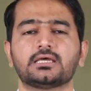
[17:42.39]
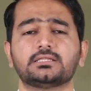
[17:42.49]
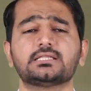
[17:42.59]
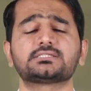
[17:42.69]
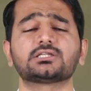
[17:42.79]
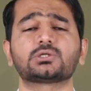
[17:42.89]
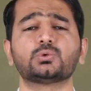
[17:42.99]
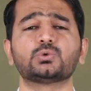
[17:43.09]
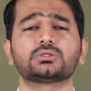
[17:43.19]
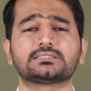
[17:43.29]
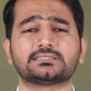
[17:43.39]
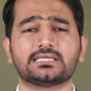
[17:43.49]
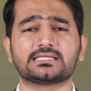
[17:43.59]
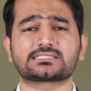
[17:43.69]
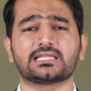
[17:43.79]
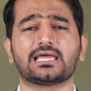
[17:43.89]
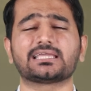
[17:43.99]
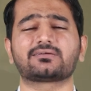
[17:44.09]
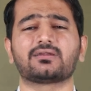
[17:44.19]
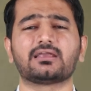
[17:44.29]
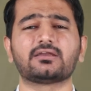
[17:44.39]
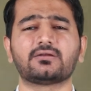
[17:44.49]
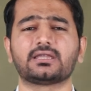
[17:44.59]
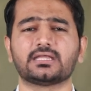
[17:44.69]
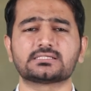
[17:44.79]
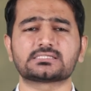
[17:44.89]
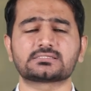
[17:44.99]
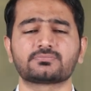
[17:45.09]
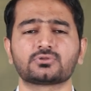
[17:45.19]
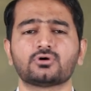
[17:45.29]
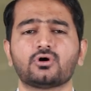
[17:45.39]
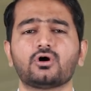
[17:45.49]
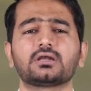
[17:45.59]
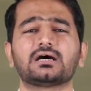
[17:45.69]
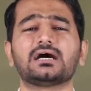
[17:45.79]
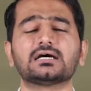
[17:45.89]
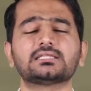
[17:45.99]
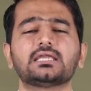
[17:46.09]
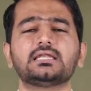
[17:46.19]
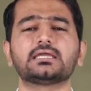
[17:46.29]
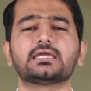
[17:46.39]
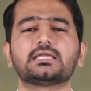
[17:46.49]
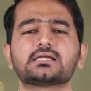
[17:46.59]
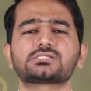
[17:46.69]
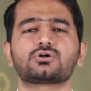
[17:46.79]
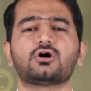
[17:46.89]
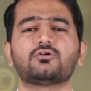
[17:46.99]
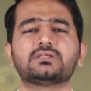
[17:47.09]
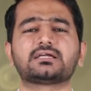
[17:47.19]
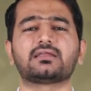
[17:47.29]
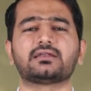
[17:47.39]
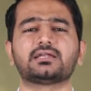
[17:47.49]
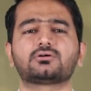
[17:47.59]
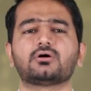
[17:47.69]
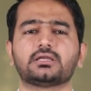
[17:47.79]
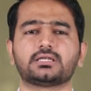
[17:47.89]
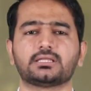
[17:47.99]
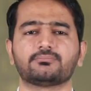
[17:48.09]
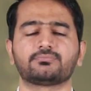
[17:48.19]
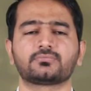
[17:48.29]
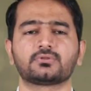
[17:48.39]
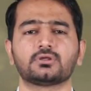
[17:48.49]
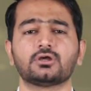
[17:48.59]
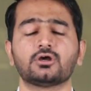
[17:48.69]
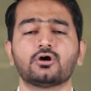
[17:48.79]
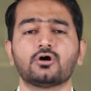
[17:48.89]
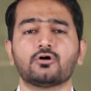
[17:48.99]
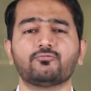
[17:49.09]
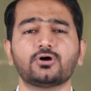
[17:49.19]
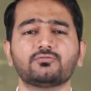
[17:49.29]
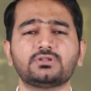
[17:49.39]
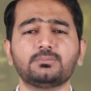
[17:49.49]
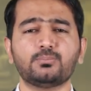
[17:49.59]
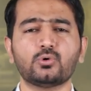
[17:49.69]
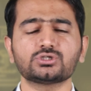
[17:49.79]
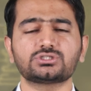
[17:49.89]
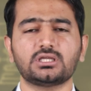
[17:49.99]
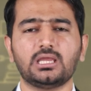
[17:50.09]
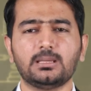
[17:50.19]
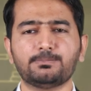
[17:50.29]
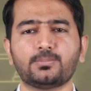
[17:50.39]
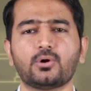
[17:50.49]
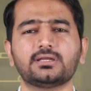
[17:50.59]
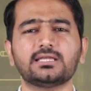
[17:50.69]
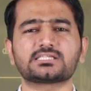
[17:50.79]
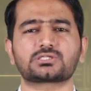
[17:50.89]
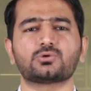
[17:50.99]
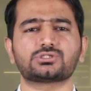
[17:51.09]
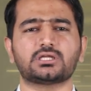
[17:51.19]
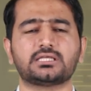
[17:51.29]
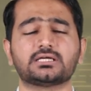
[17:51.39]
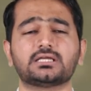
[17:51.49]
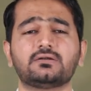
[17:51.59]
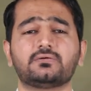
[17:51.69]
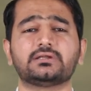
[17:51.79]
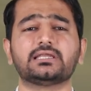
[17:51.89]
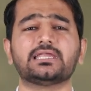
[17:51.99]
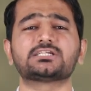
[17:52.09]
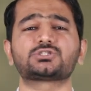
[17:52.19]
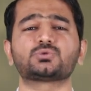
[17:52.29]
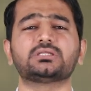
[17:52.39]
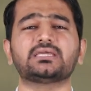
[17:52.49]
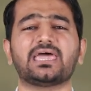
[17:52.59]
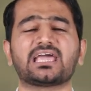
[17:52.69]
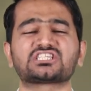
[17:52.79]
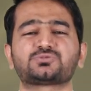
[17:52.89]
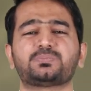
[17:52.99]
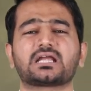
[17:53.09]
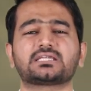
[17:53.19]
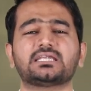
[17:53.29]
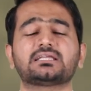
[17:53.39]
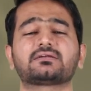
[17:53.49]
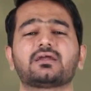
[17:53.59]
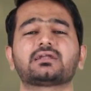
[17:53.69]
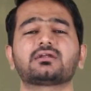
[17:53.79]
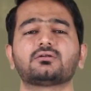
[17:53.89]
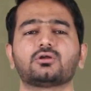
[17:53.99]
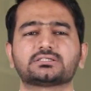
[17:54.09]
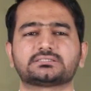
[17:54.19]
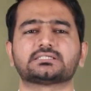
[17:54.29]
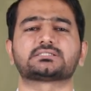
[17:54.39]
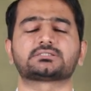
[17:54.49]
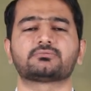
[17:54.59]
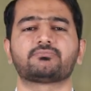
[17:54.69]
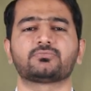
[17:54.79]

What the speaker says: This includes things like credit ratings or other indicators of the credit quality. One of the most important disclosure here relates to the expected credit losses.